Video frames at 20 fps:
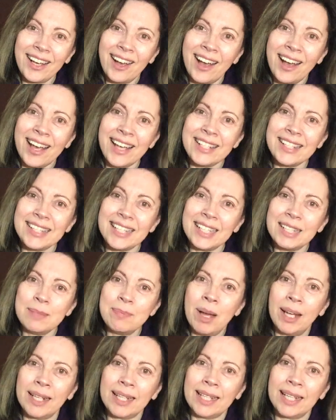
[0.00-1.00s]
guys, it's
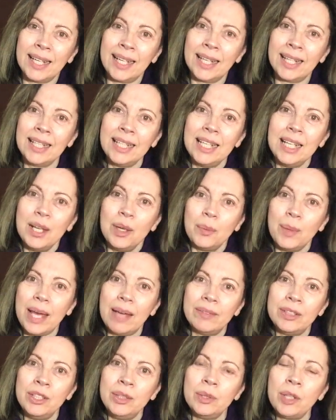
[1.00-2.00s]
Monica. We
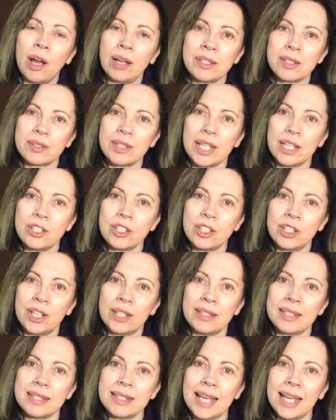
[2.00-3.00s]
have a new consultation
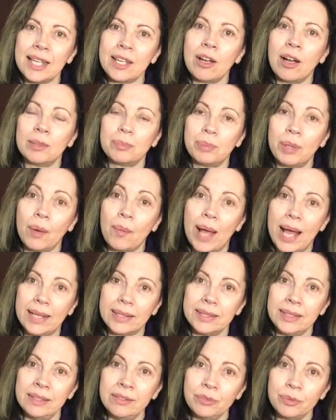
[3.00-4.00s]
on the site called
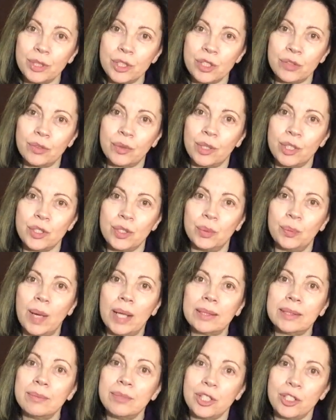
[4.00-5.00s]
Proactive, which of course you're
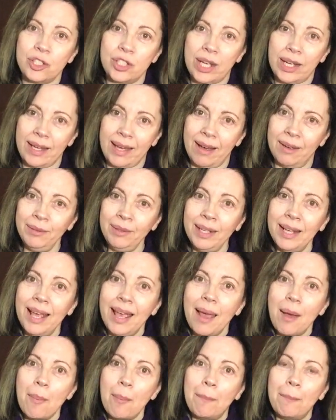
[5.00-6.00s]
welcome to check out.
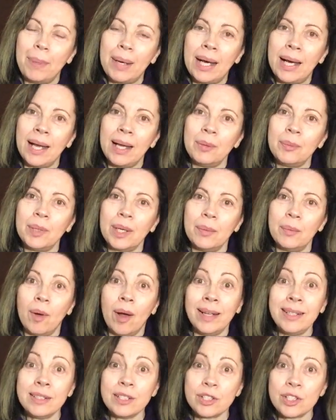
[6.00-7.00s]
But what I
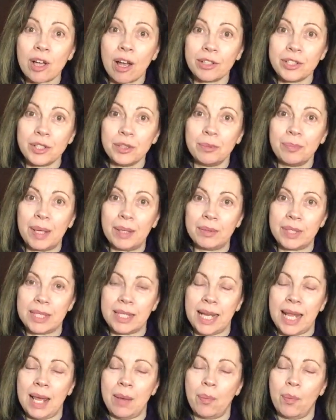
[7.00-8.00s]
wanted to talk to you about
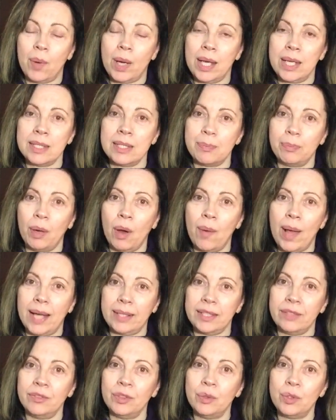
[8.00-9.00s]
today was
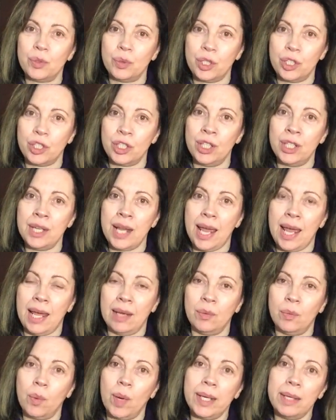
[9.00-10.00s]
proactive nutrition
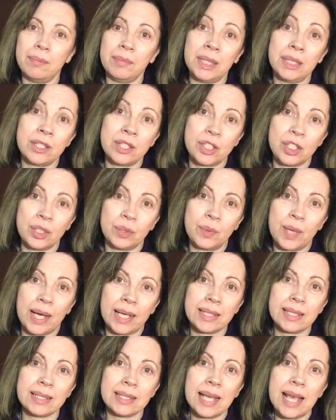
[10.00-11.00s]
and what it means to
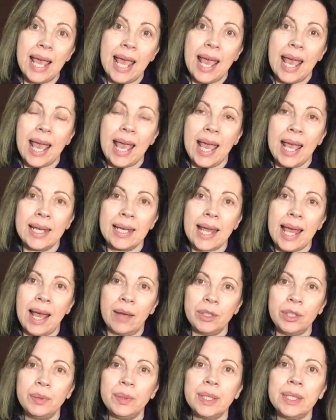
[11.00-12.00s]
us and how
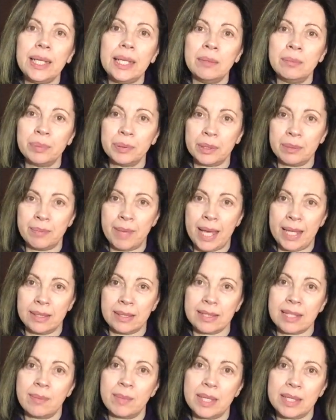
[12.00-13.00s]
you can
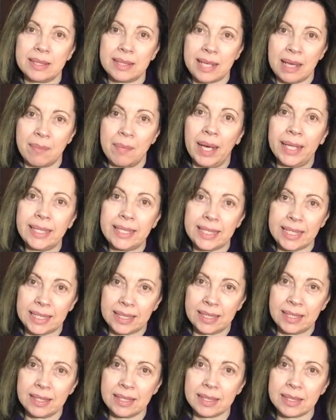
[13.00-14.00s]
implement some of the same
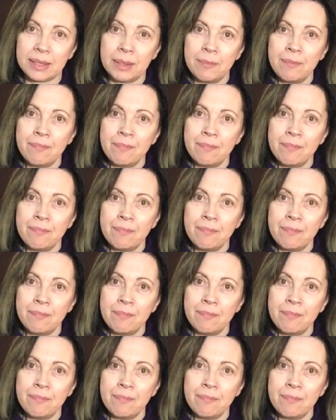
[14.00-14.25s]
ideas.